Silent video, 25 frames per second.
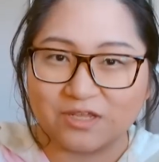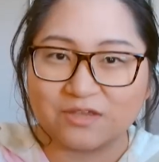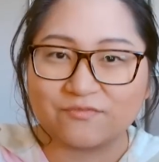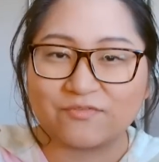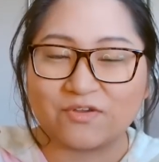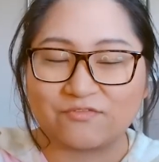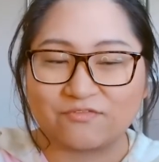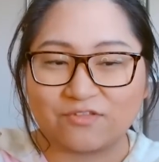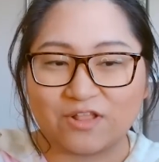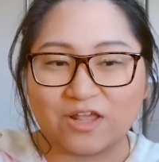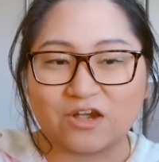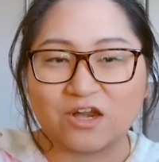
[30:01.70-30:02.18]
of
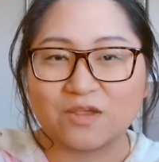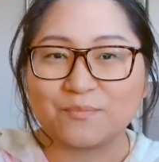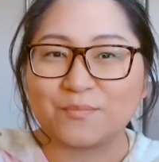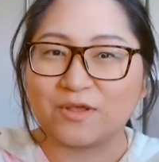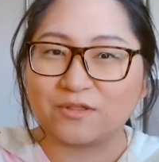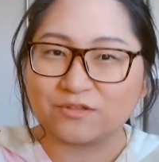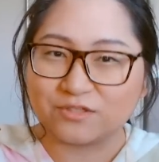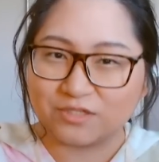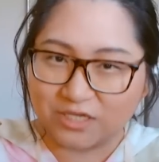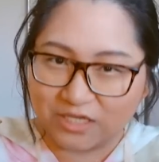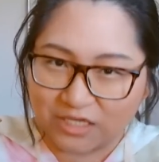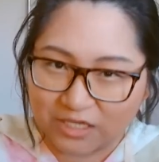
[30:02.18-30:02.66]
a flare up,
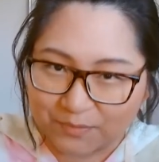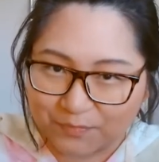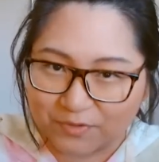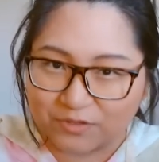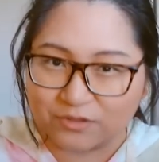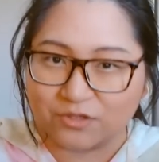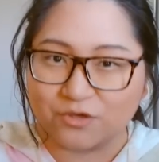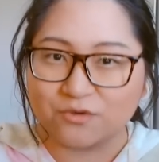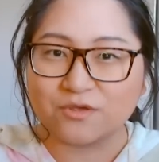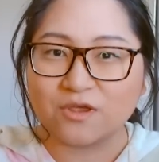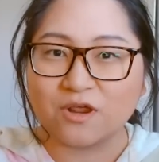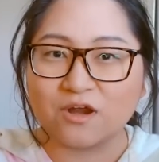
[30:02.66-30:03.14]
I'll keep
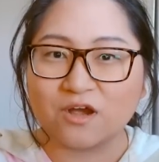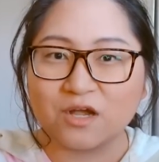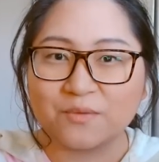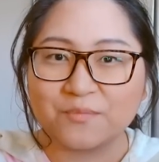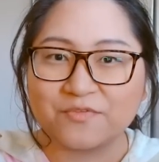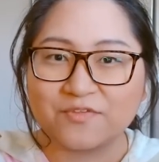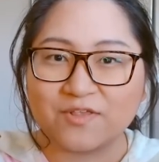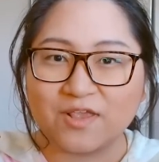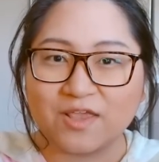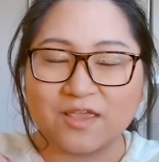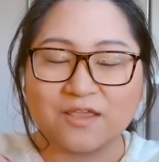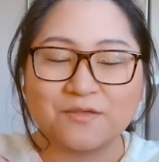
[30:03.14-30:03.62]
it low
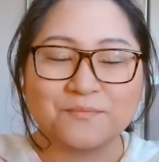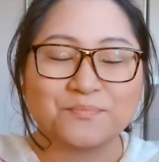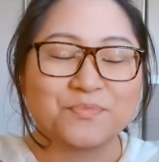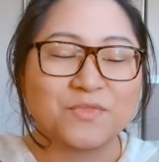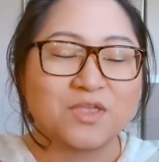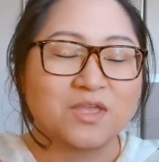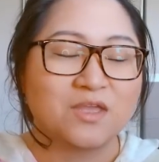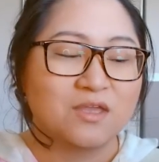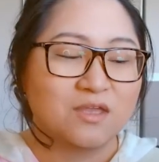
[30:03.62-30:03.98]
carb say.